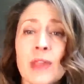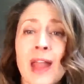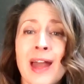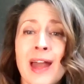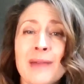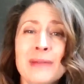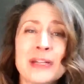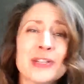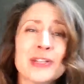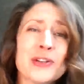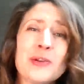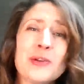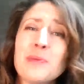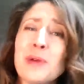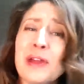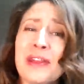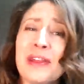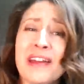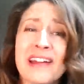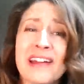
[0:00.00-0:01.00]
And make sure you're
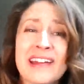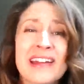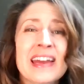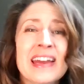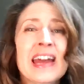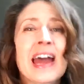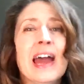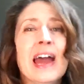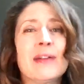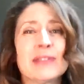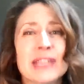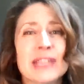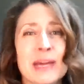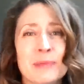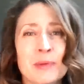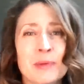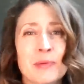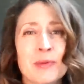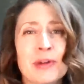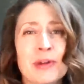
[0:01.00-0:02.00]
breathing. Every time
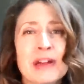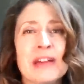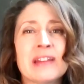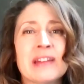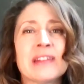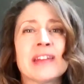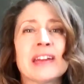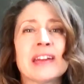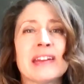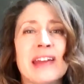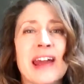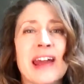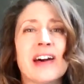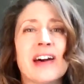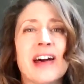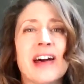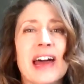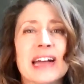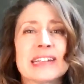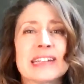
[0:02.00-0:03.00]
you breathe,
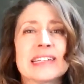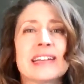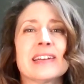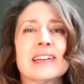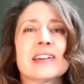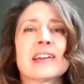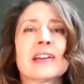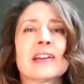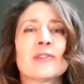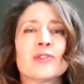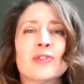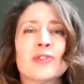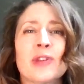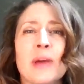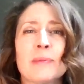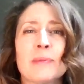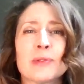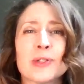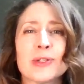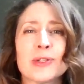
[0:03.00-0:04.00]
inhale, exhale gives you an
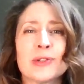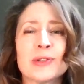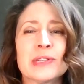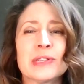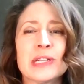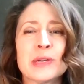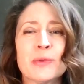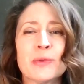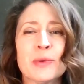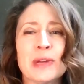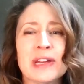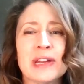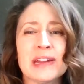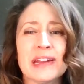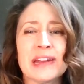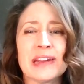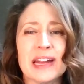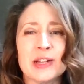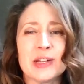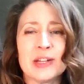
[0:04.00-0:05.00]
opportunity to
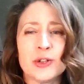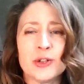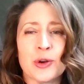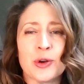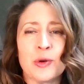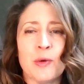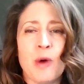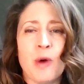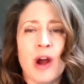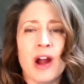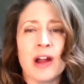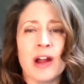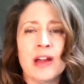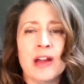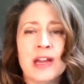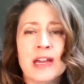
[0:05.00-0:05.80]
re-engage your core.